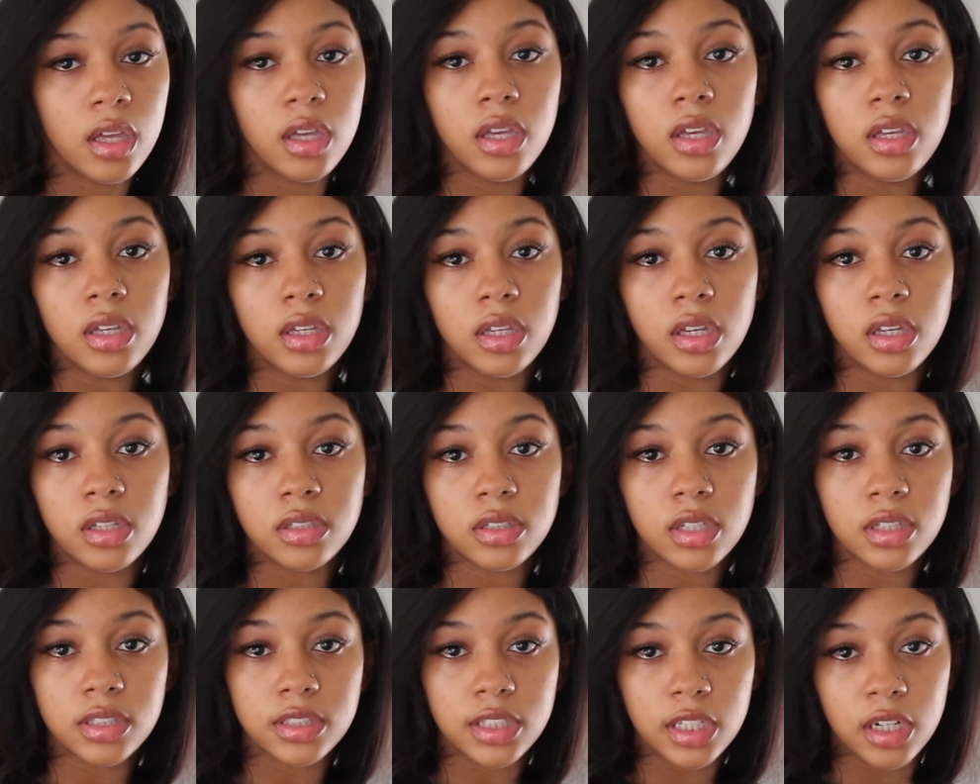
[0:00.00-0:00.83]
he
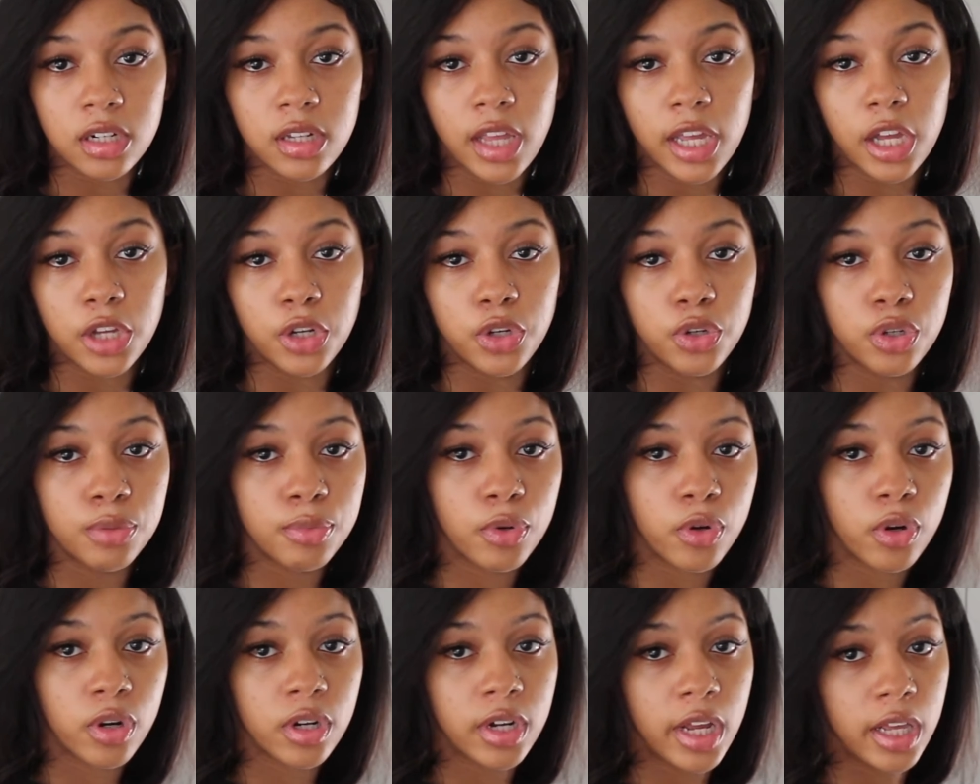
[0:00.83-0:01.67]
is considered like a
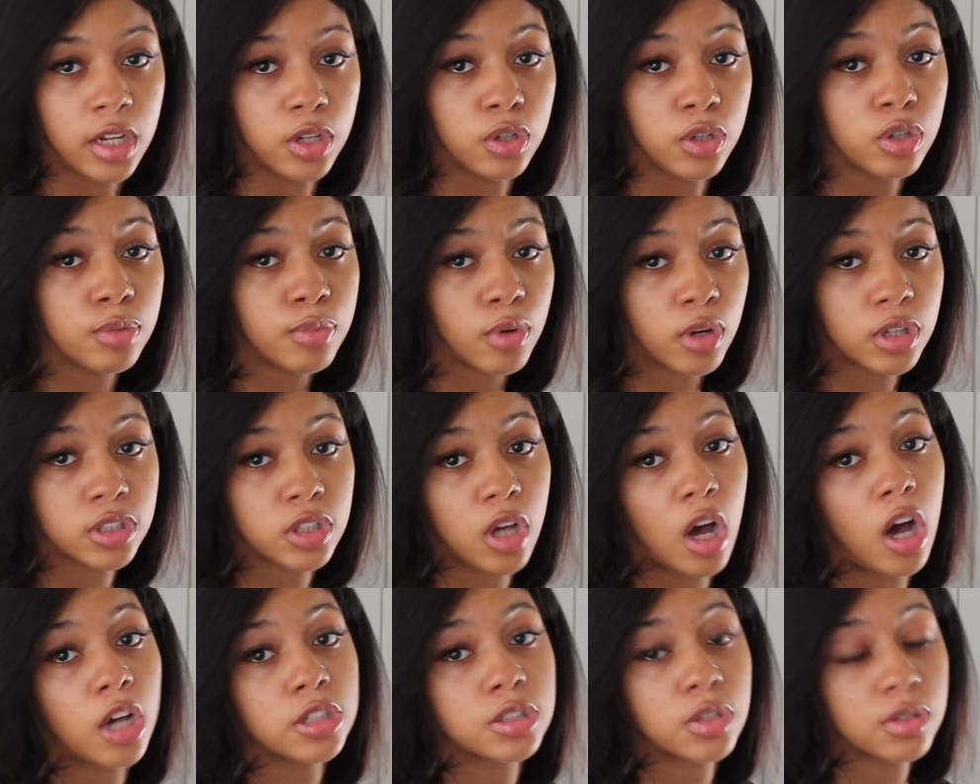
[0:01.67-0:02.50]
newborn and newborns
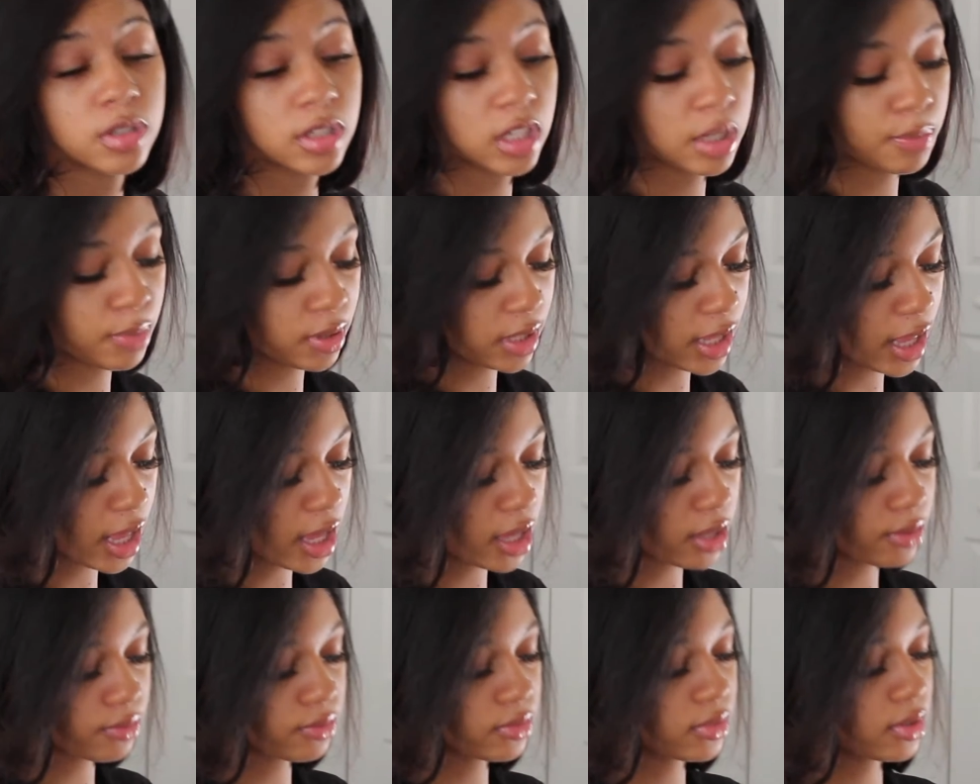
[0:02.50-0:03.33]
also sleep a
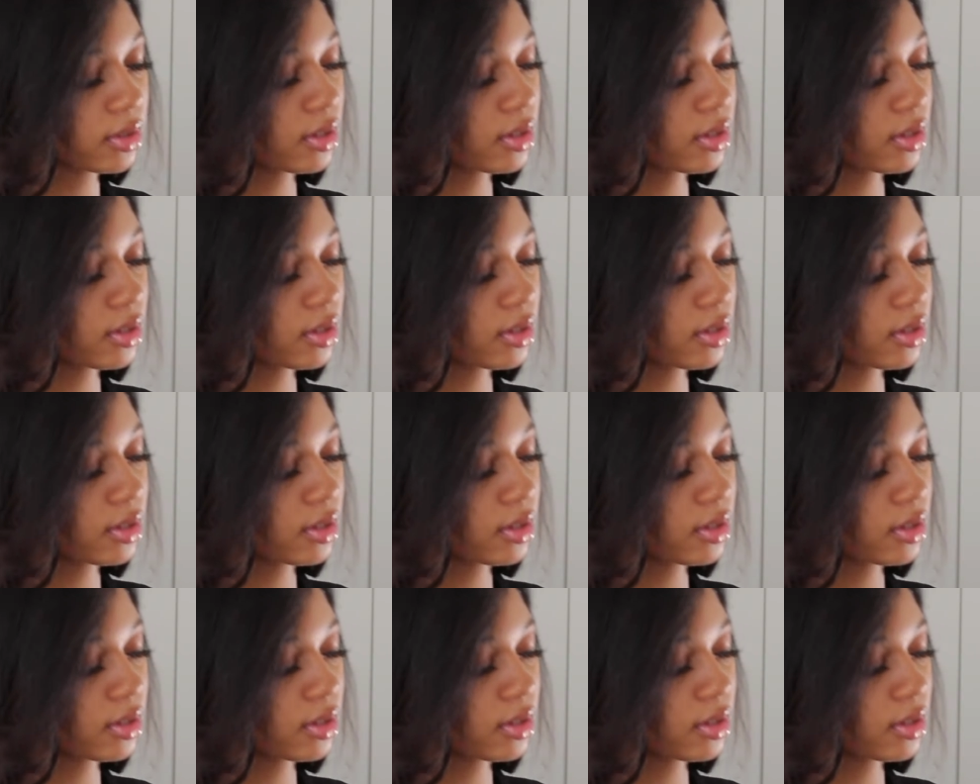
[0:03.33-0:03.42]
lot.